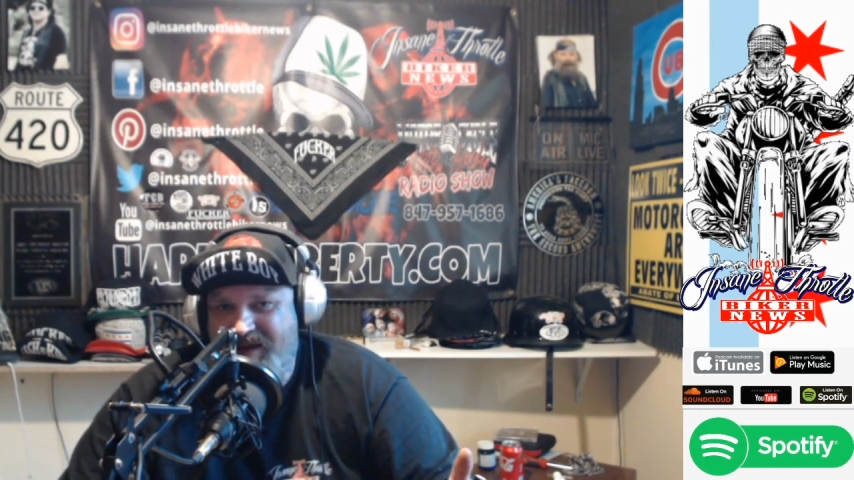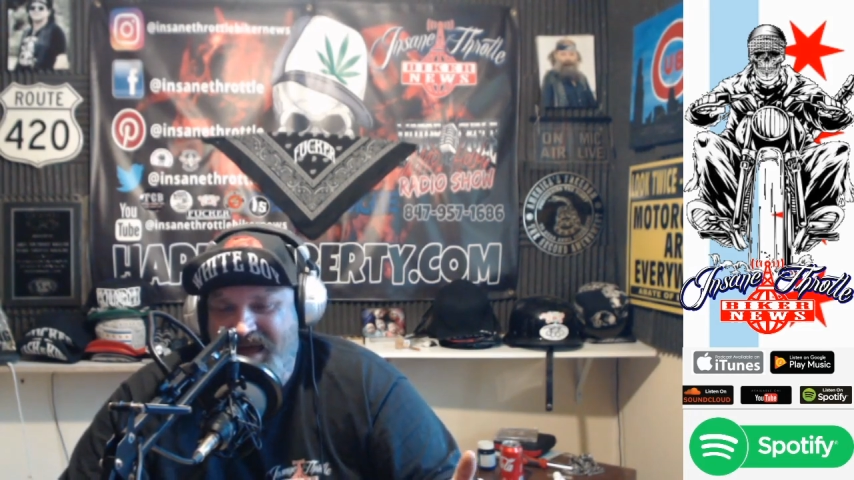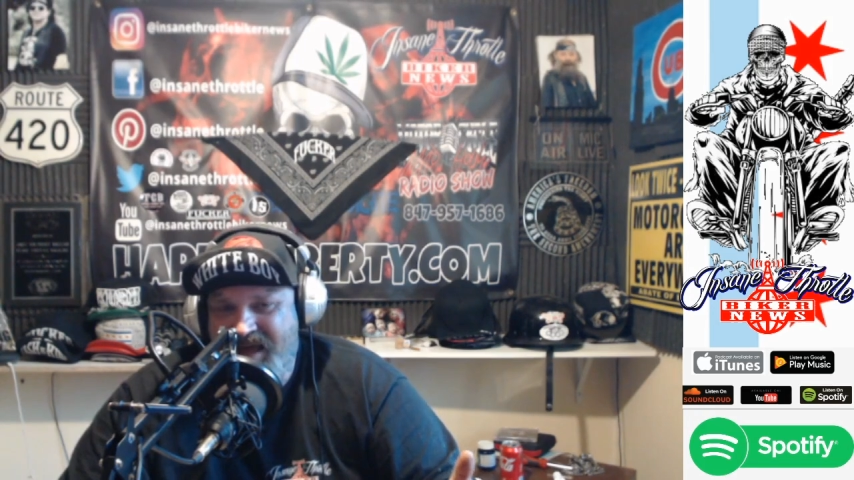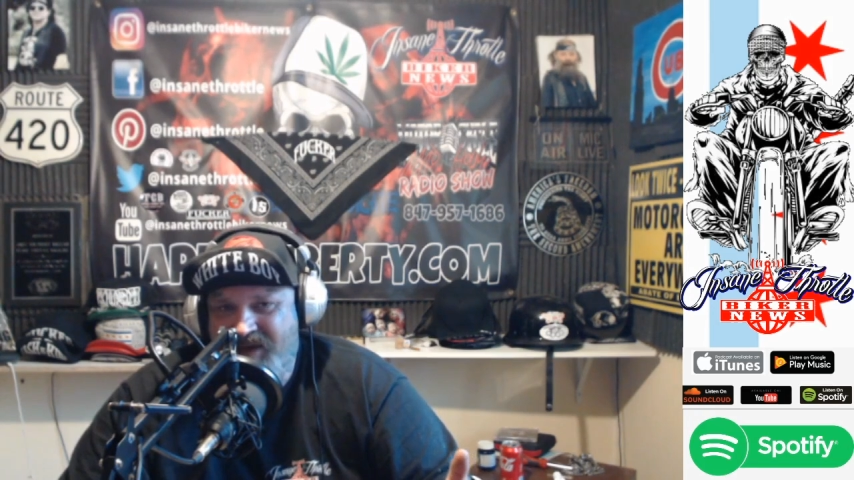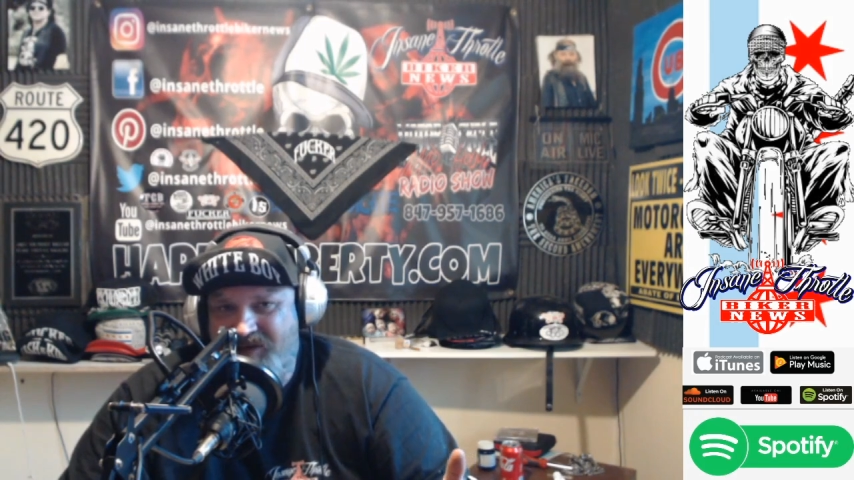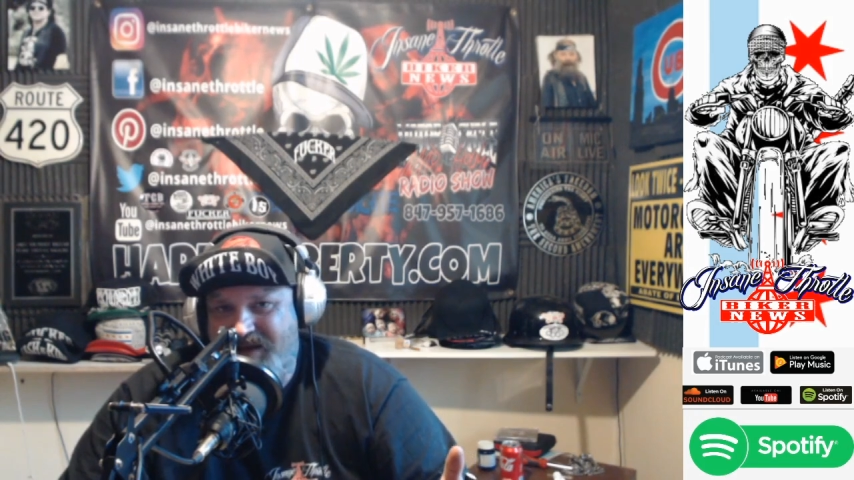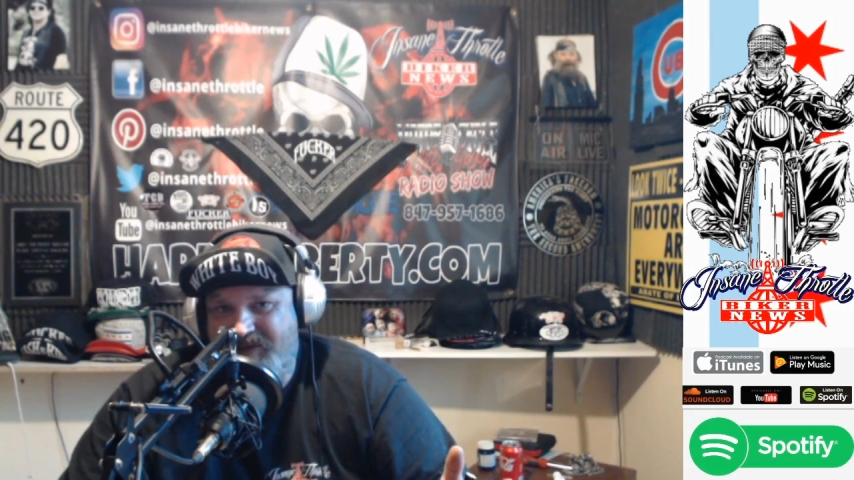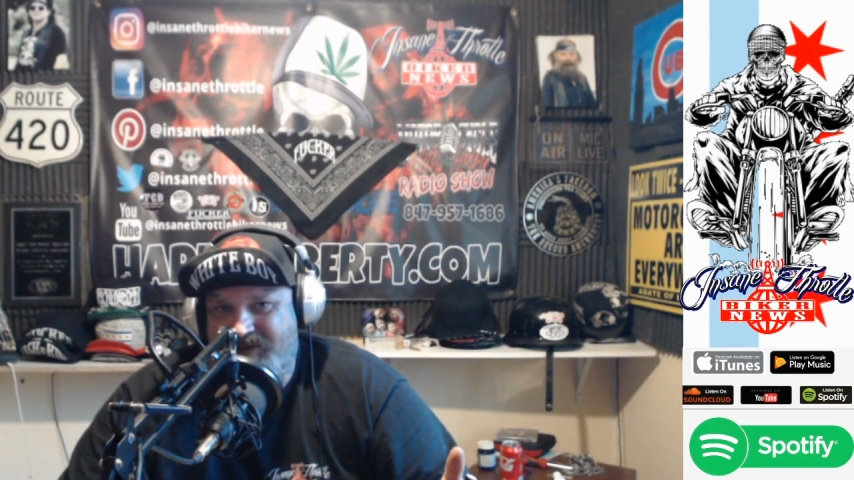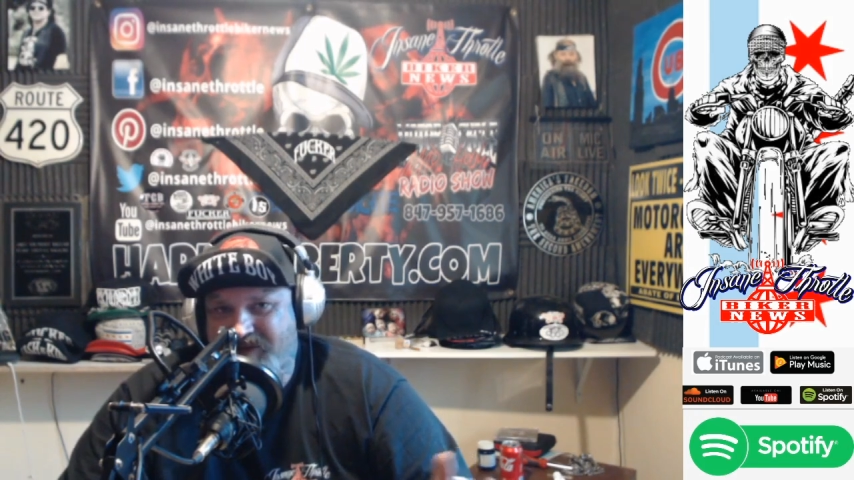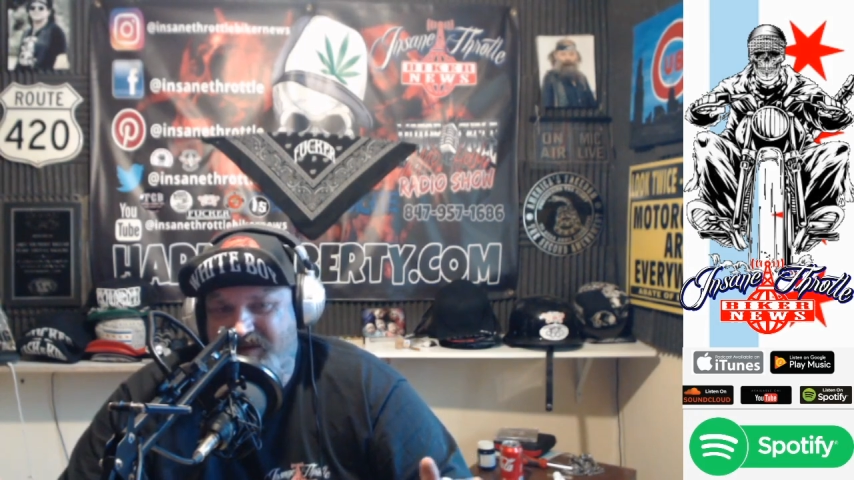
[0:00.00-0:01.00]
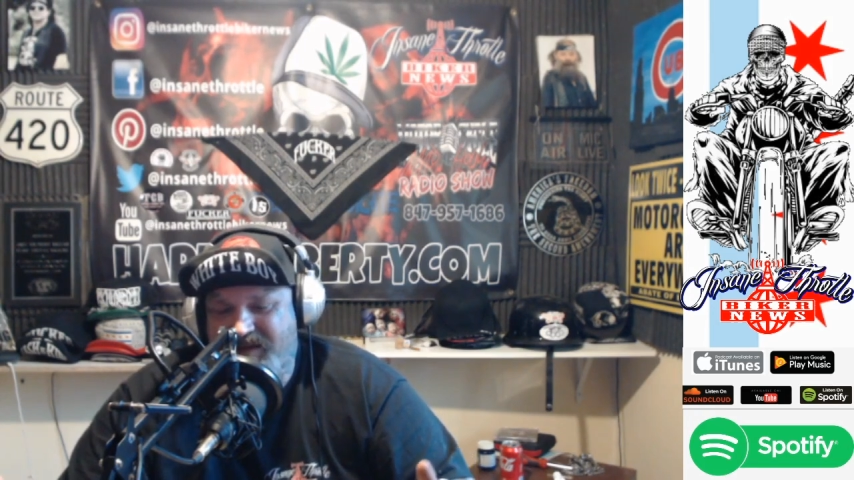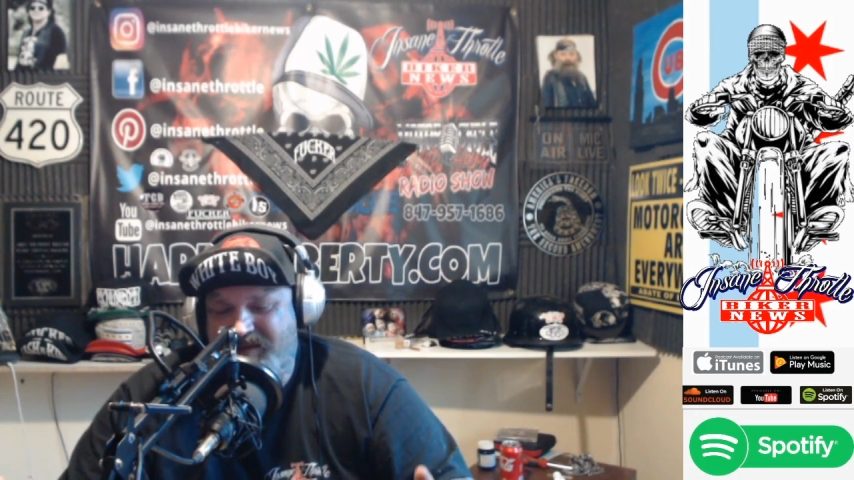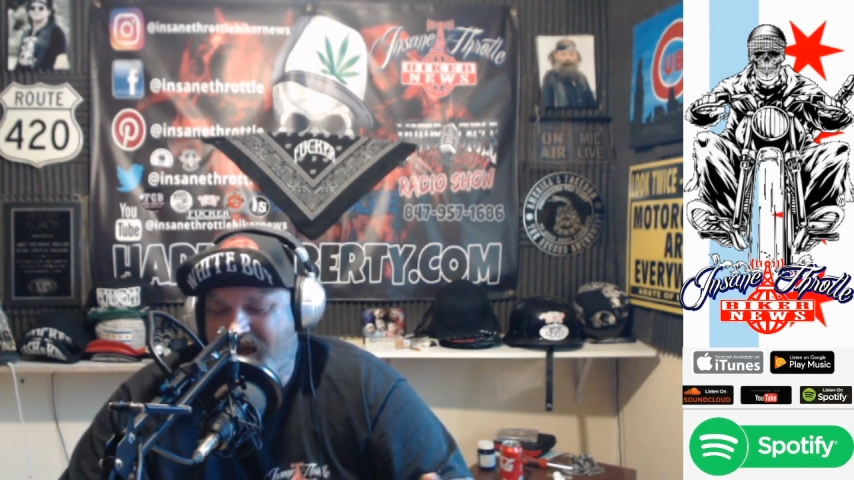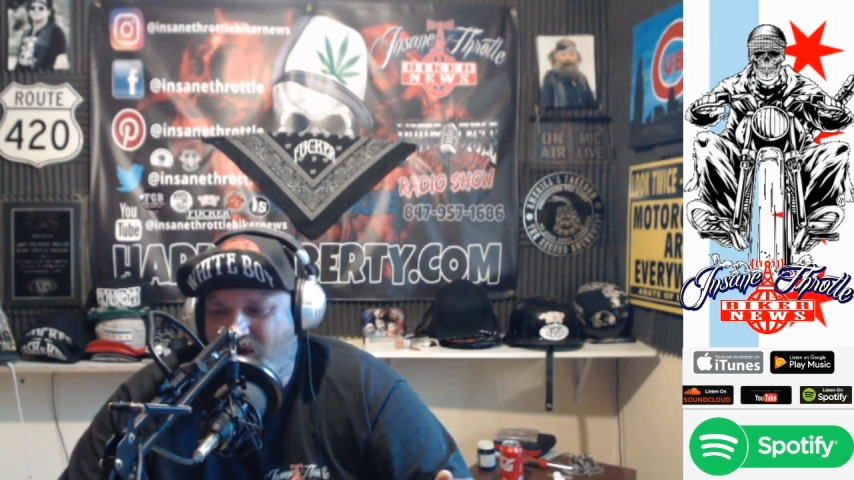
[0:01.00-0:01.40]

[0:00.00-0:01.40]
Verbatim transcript: an angle on somebody. They